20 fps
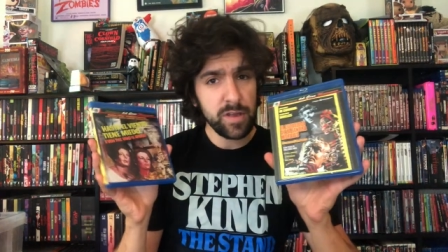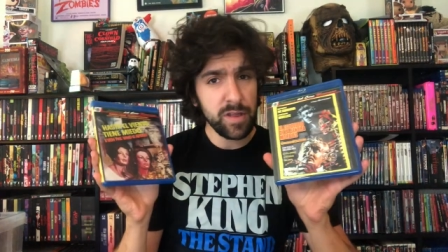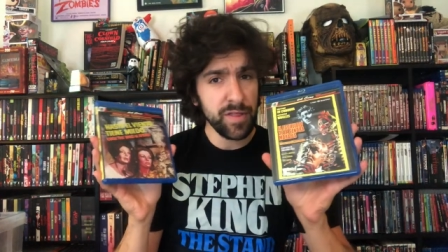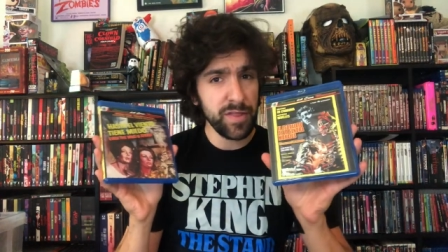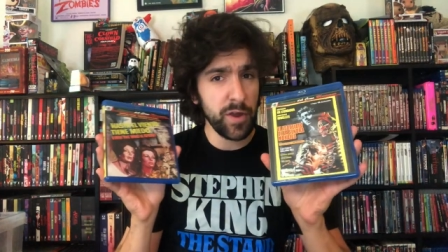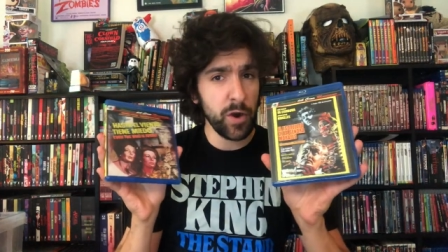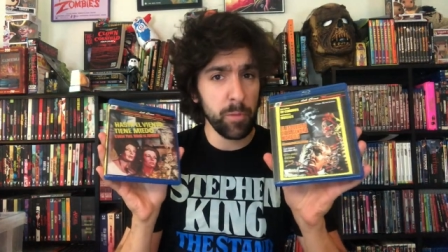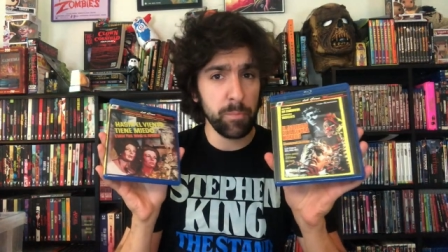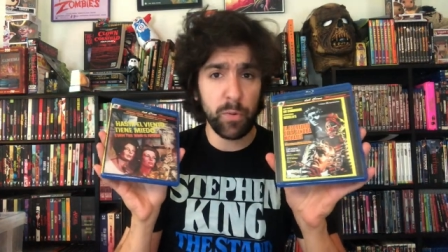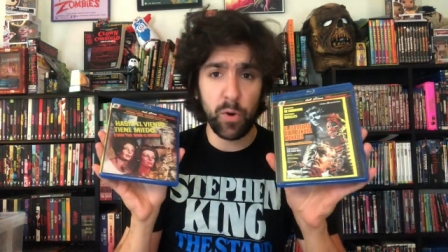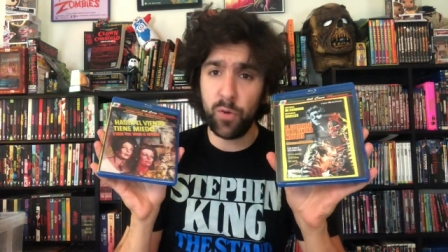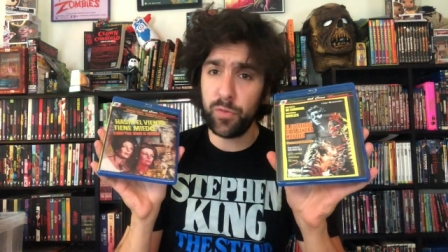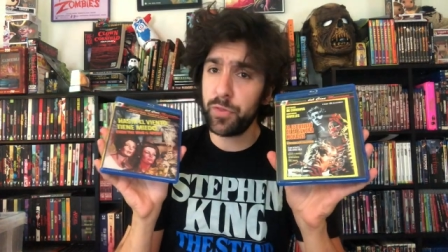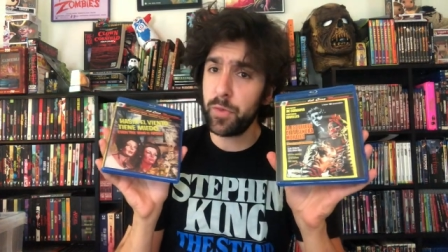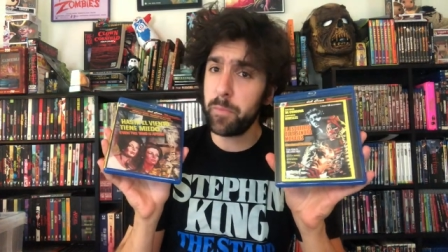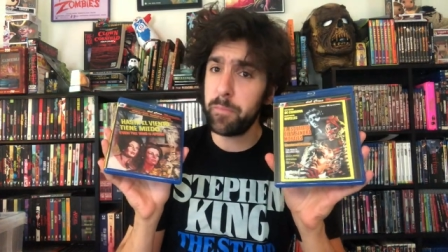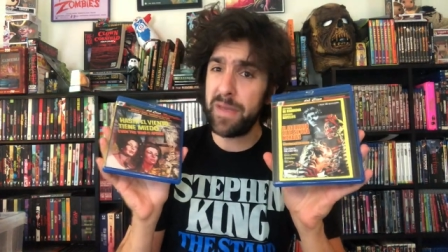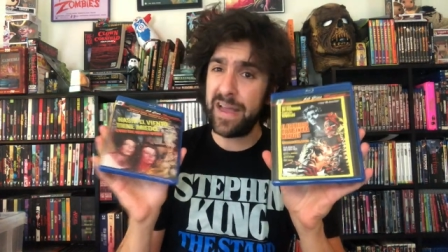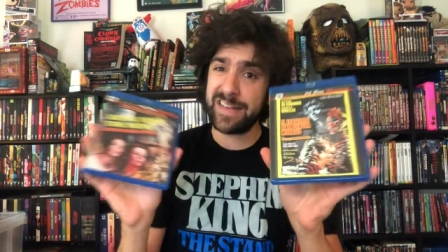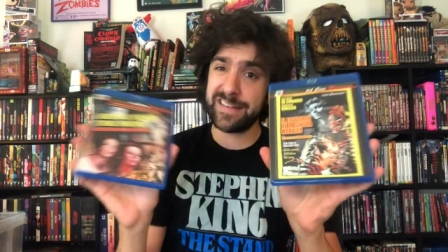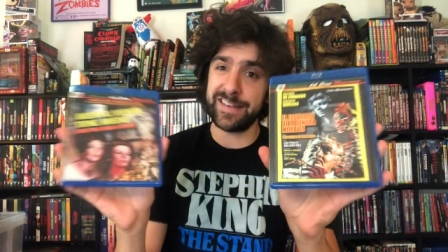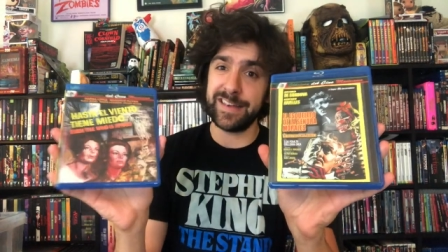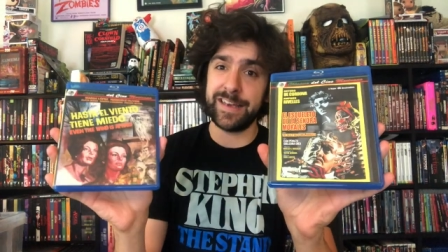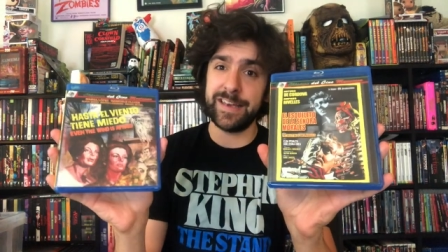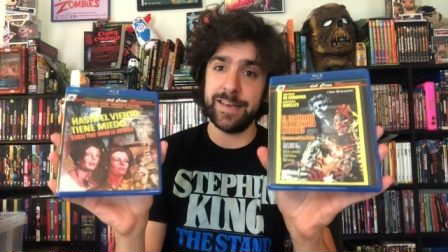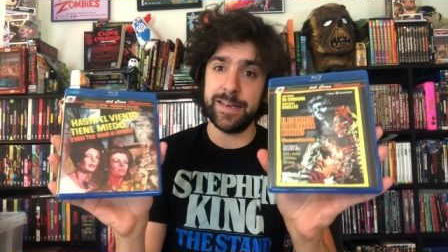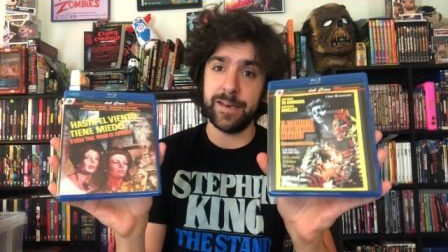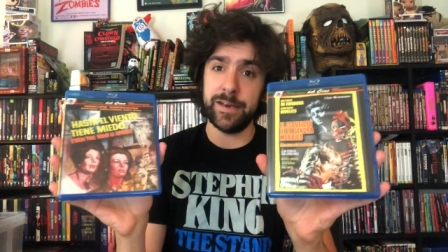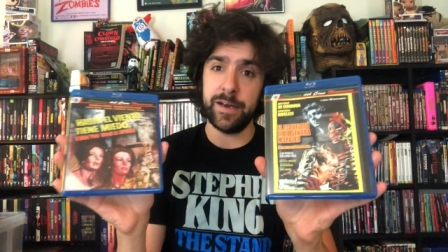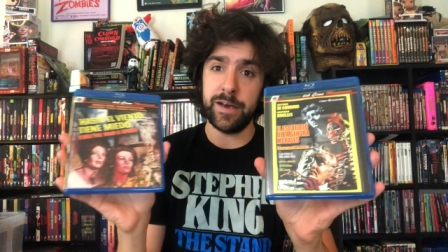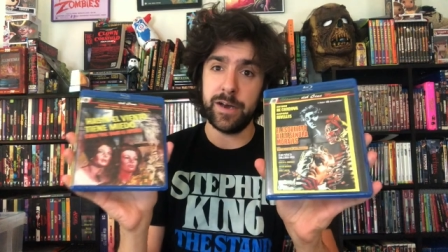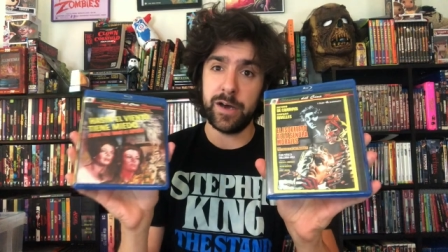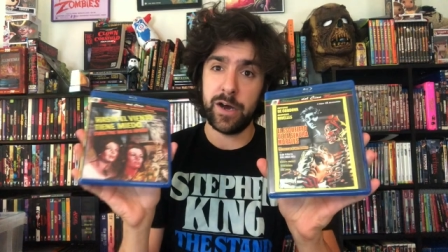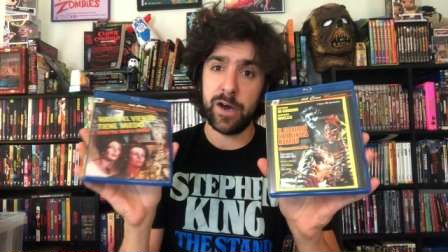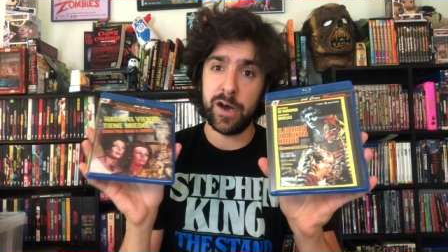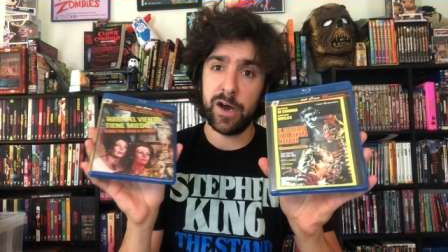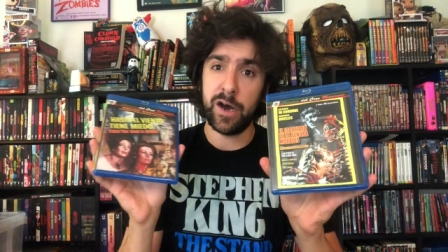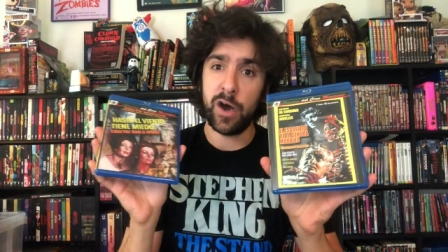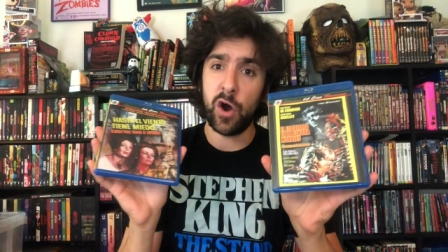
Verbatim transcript: They are both Mexican uh,